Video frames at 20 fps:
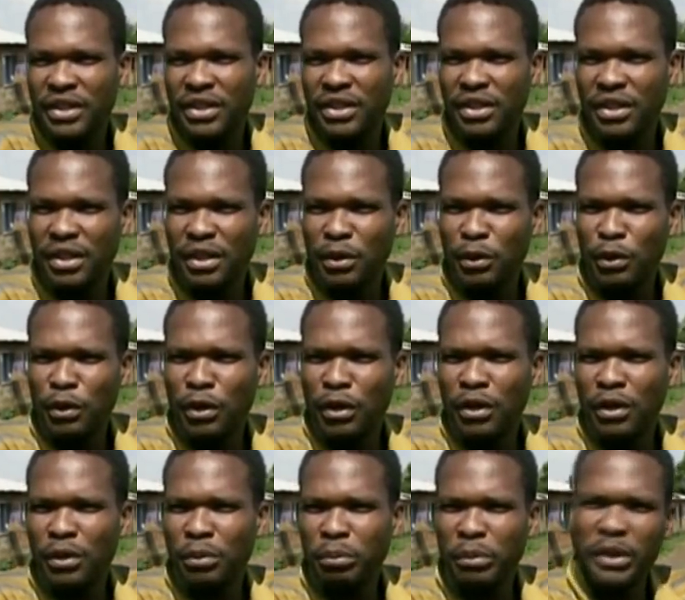still a
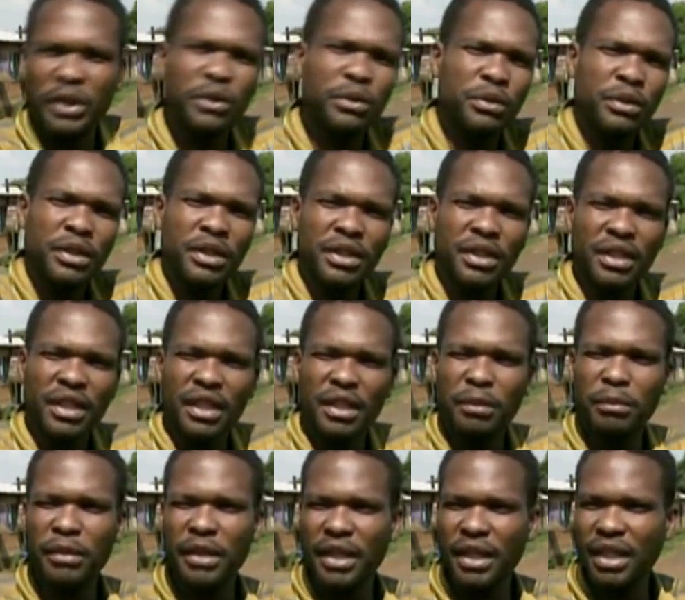war between
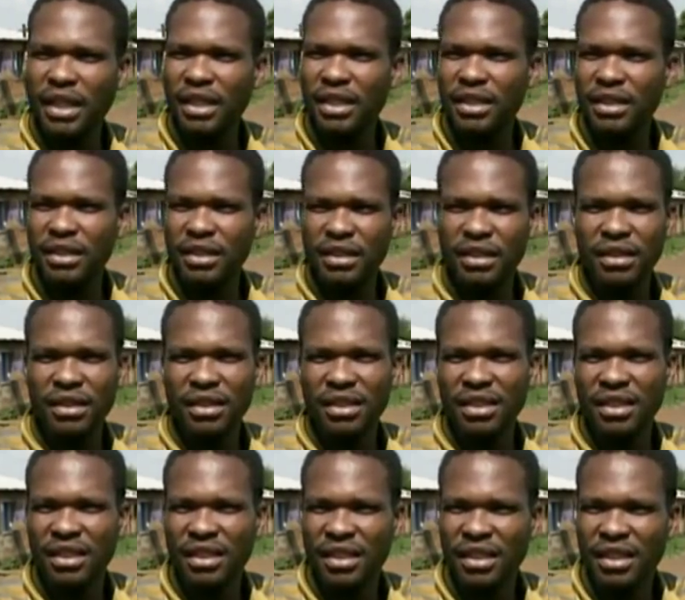them and us.
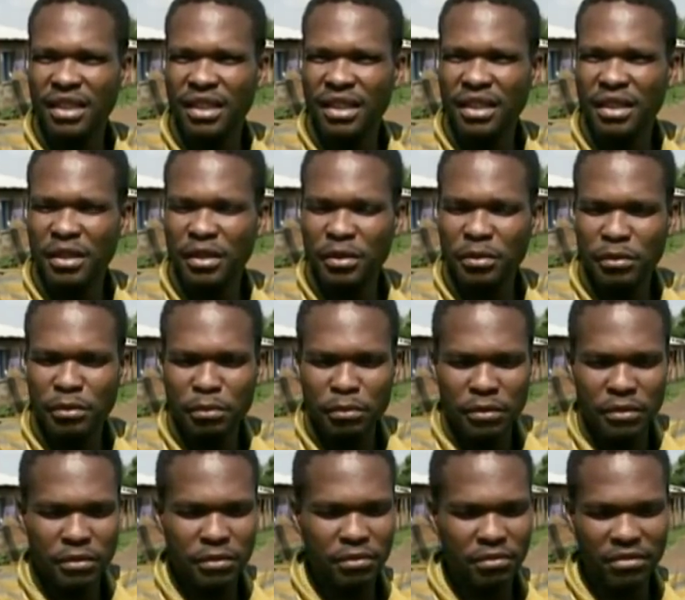
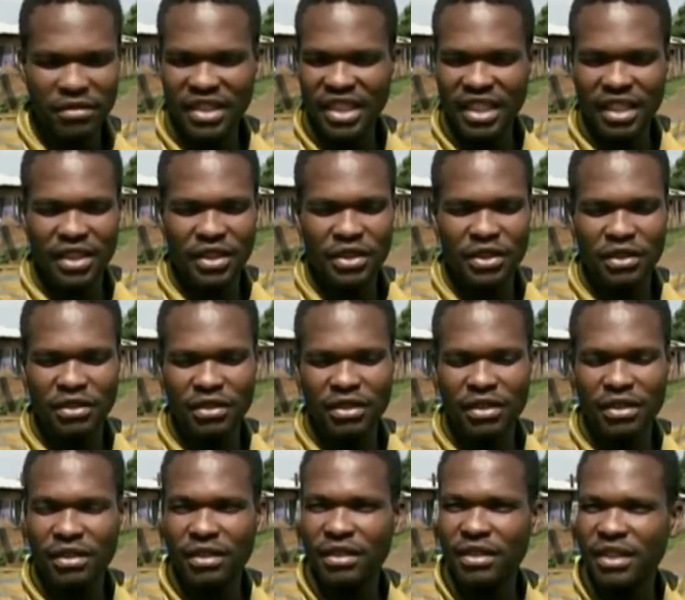There's
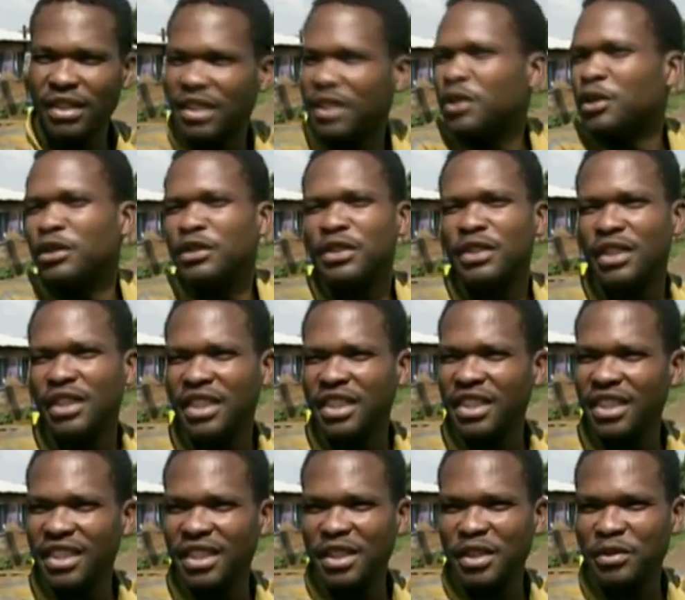no
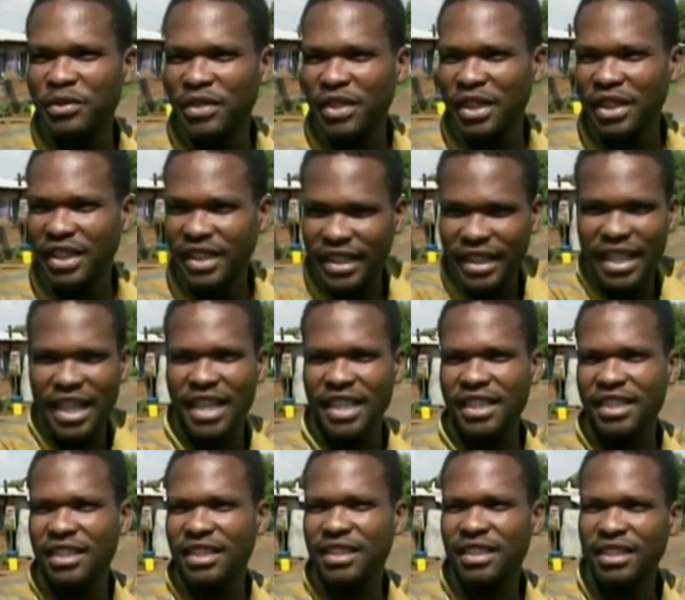reconciliation, in fact,
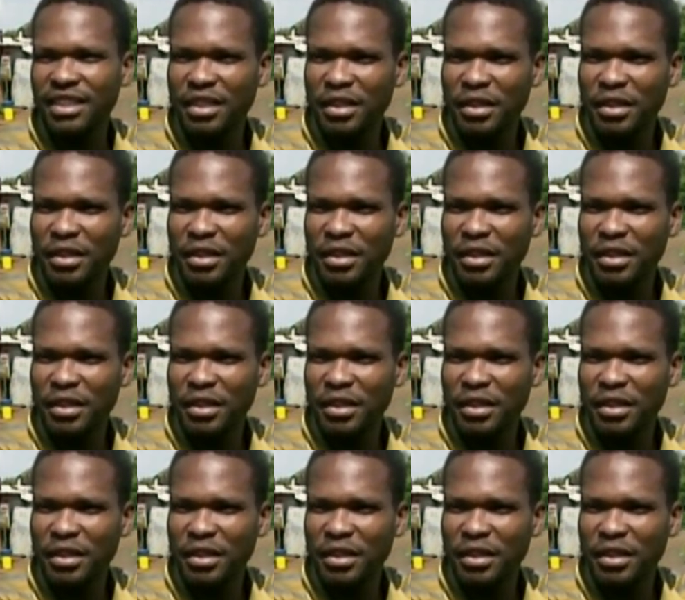yet.